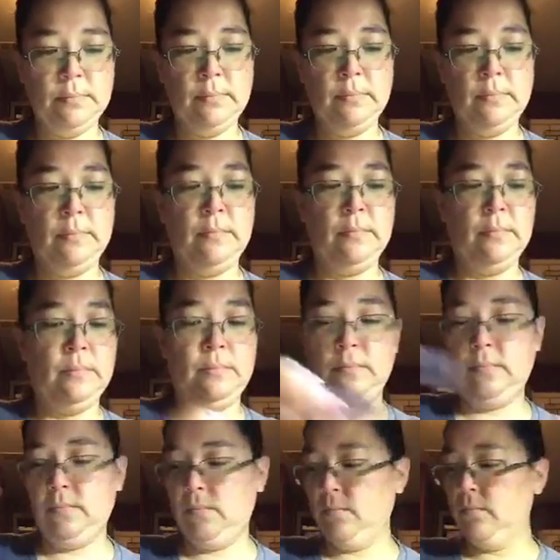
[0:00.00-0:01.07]

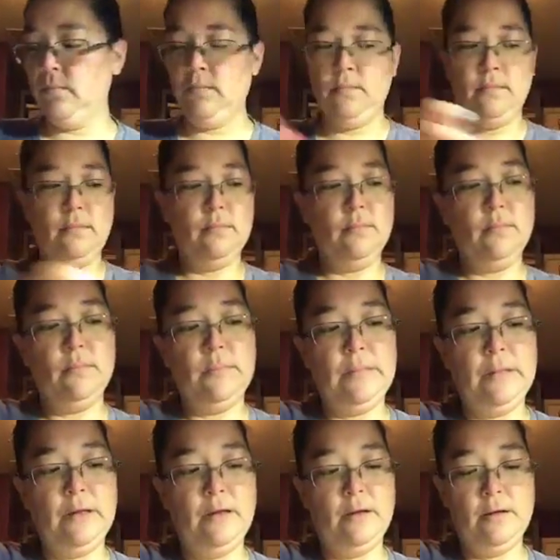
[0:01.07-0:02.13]

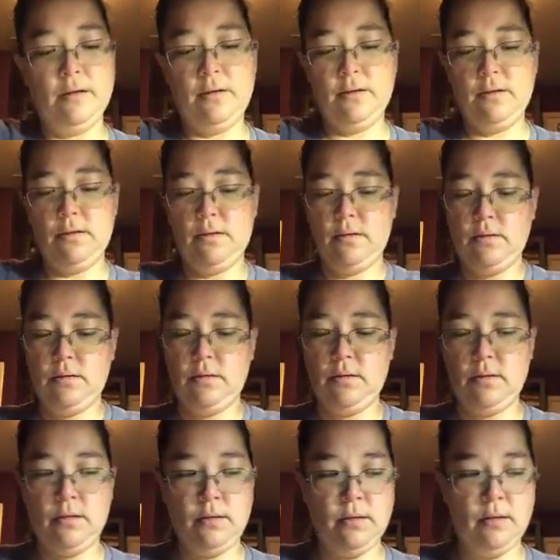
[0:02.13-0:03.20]

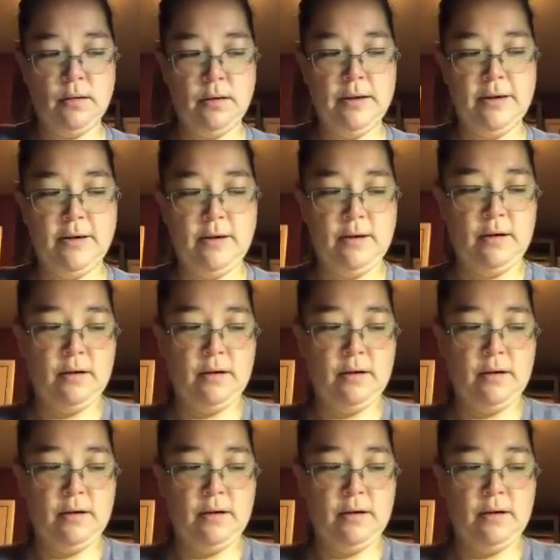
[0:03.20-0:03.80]
(no one is talking)